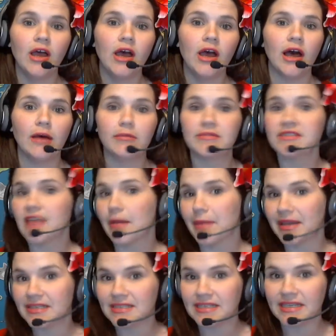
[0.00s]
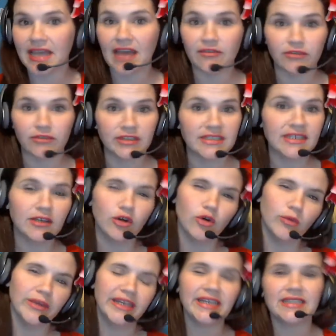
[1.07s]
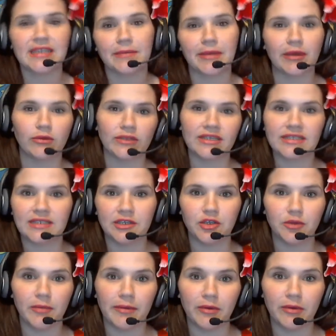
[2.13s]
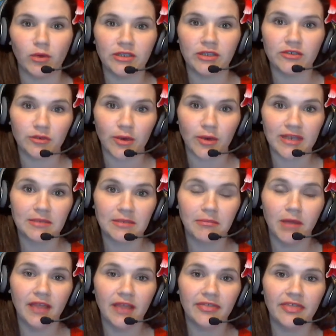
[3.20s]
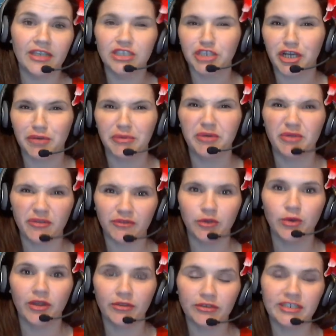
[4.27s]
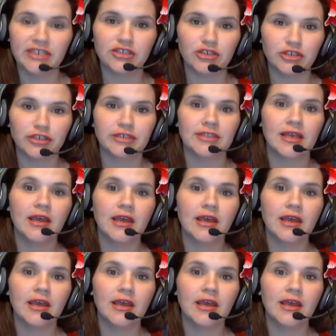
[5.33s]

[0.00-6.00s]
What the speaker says: Some I see every single week, some I only see maybe once or twice a month. They share me with a few other teachers.